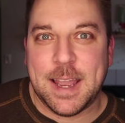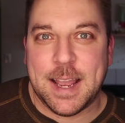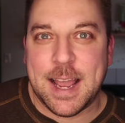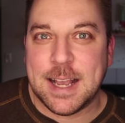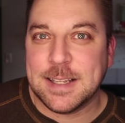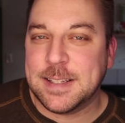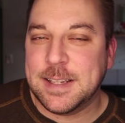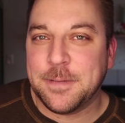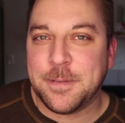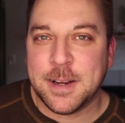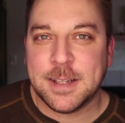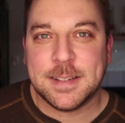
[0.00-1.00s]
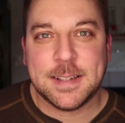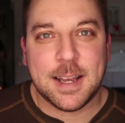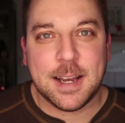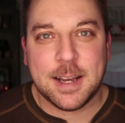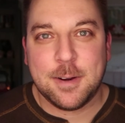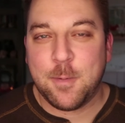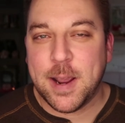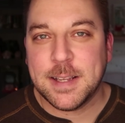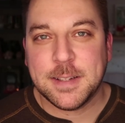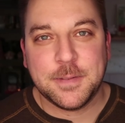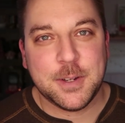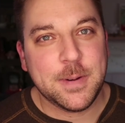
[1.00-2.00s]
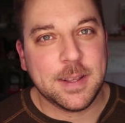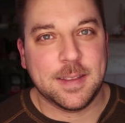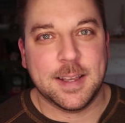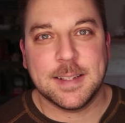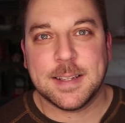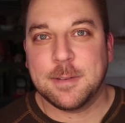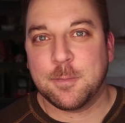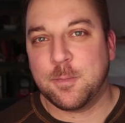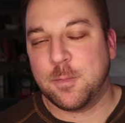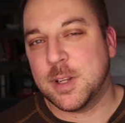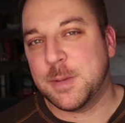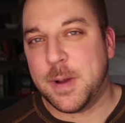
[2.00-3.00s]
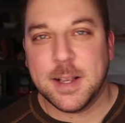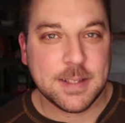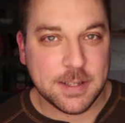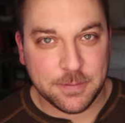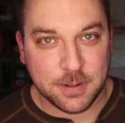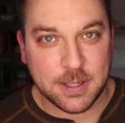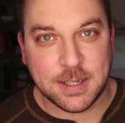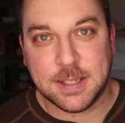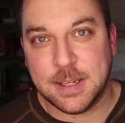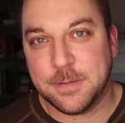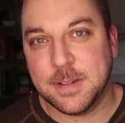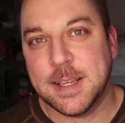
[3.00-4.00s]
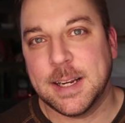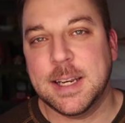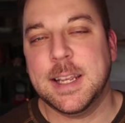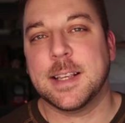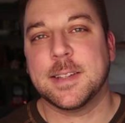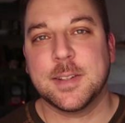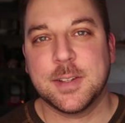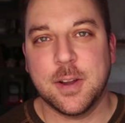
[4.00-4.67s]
has different ways of doing things and responds differently to different techniques.